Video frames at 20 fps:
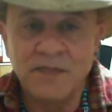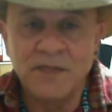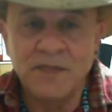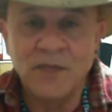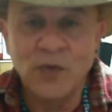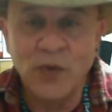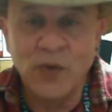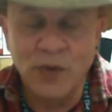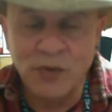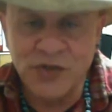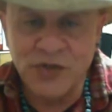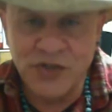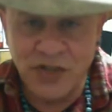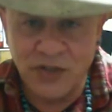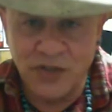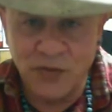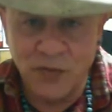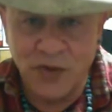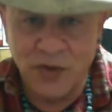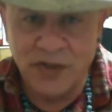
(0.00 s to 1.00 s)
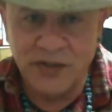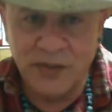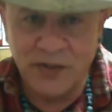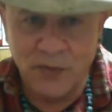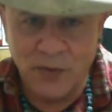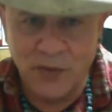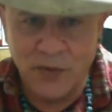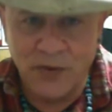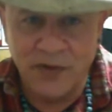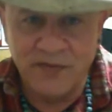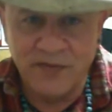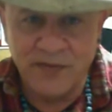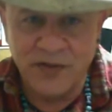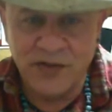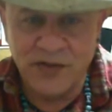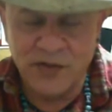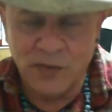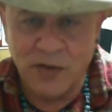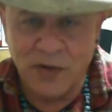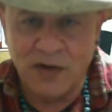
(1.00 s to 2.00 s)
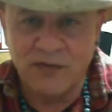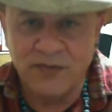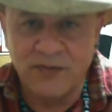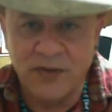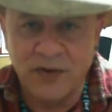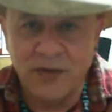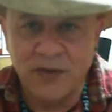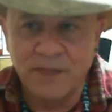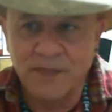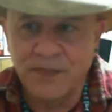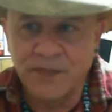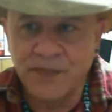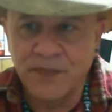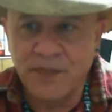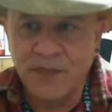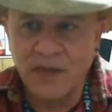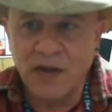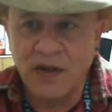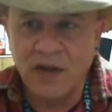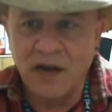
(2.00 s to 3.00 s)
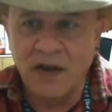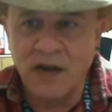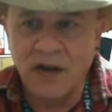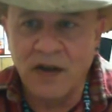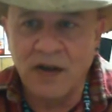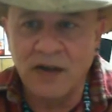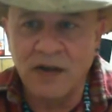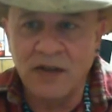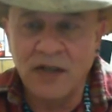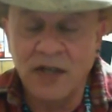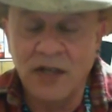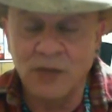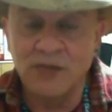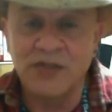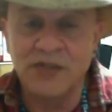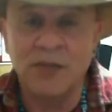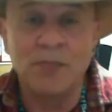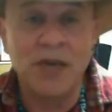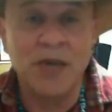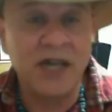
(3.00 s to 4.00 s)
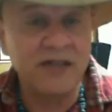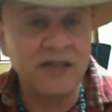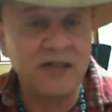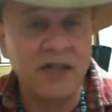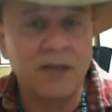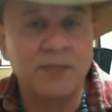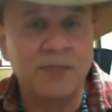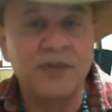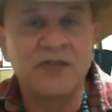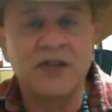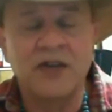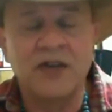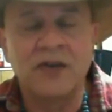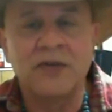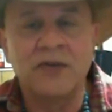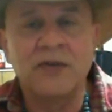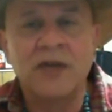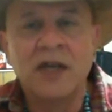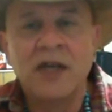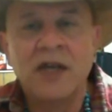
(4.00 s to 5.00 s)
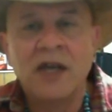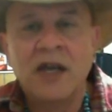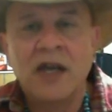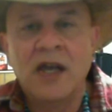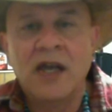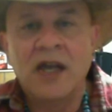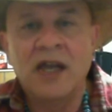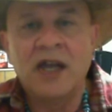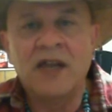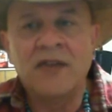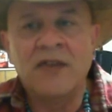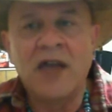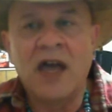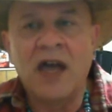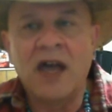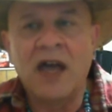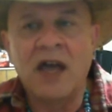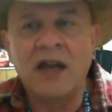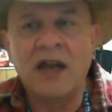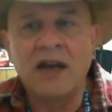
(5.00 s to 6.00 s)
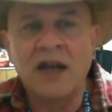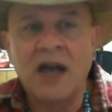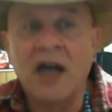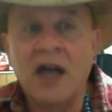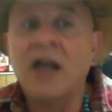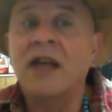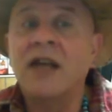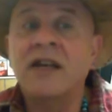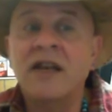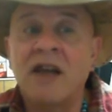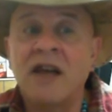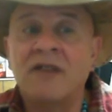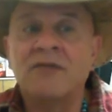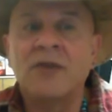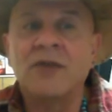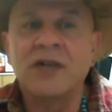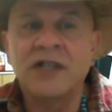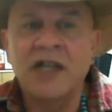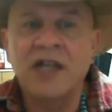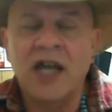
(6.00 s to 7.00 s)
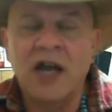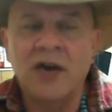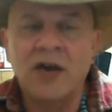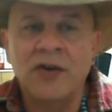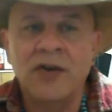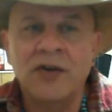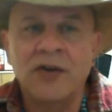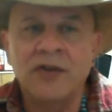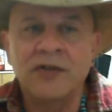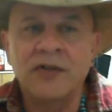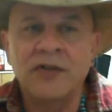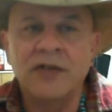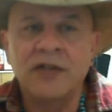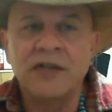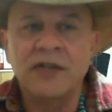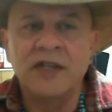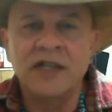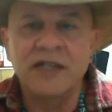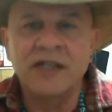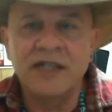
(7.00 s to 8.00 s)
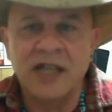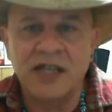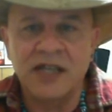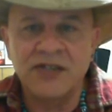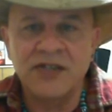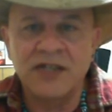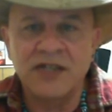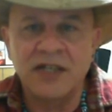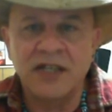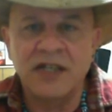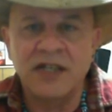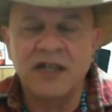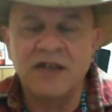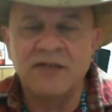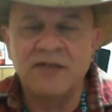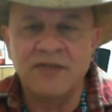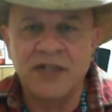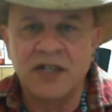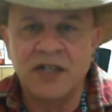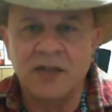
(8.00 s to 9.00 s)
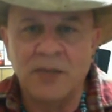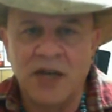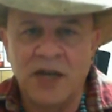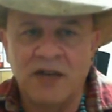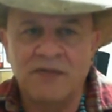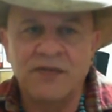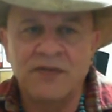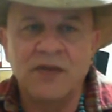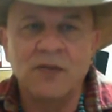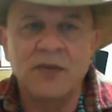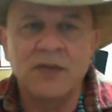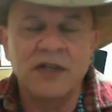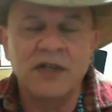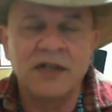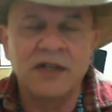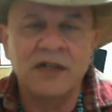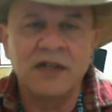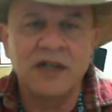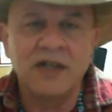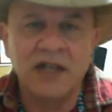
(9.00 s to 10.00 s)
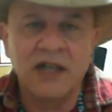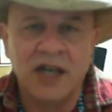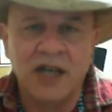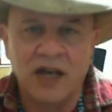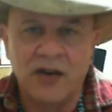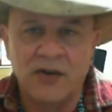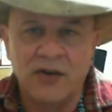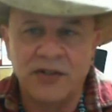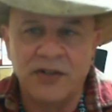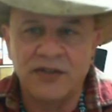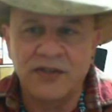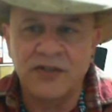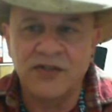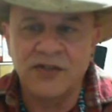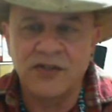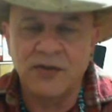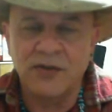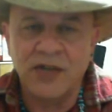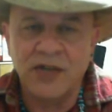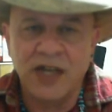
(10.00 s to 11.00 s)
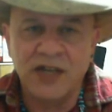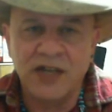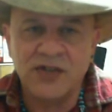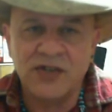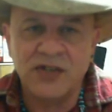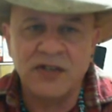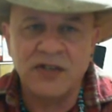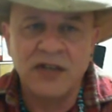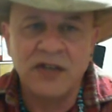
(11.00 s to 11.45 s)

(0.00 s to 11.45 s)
we were genuinely worried for his welfare. Uh, it was the best episode and that I had never encountered the intensity of EMF that we encountered at this location.